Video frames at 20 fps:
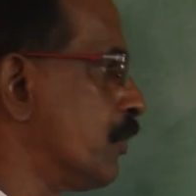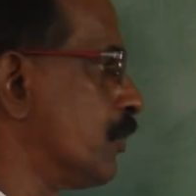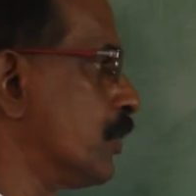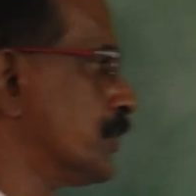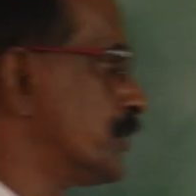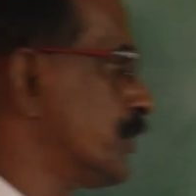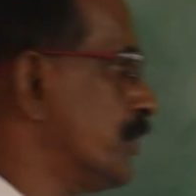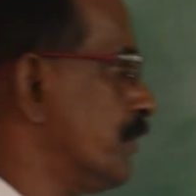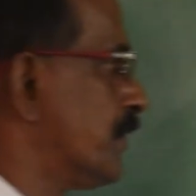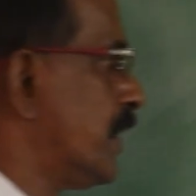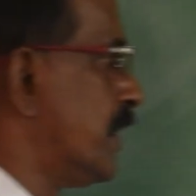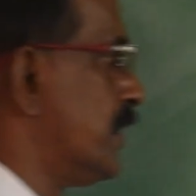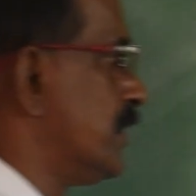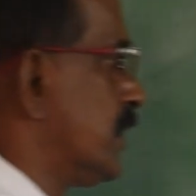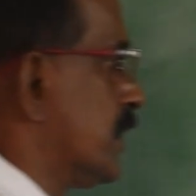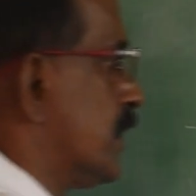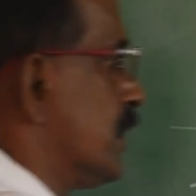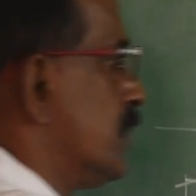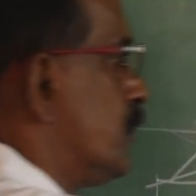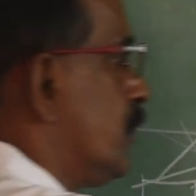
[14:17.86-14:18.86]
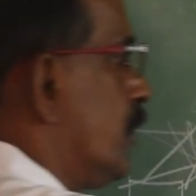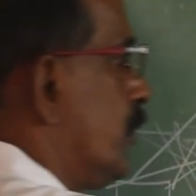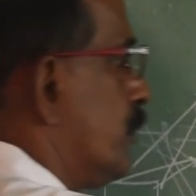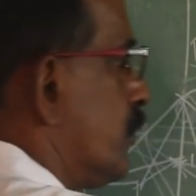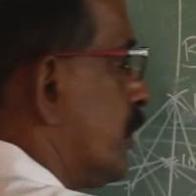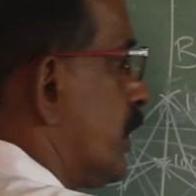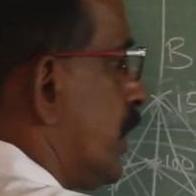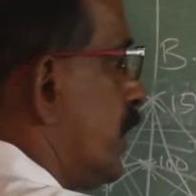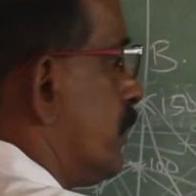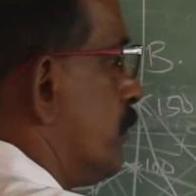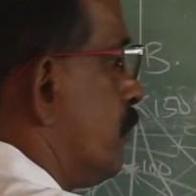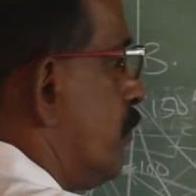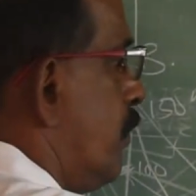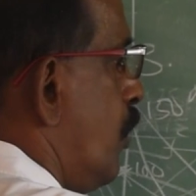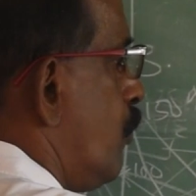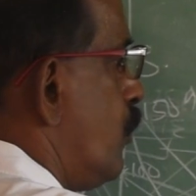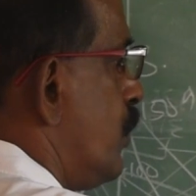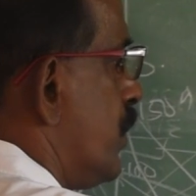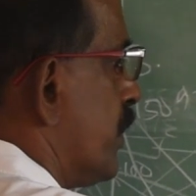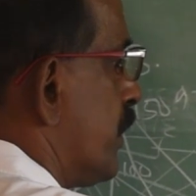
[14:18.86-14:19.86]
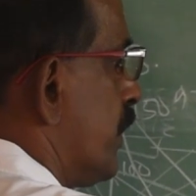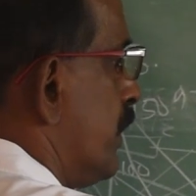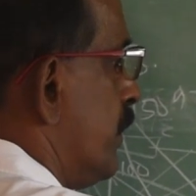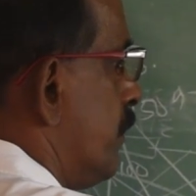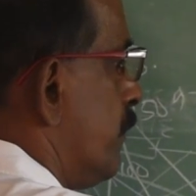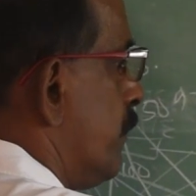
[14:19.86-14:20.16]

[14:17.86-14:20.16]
also. If that is the case, you have to write boundary.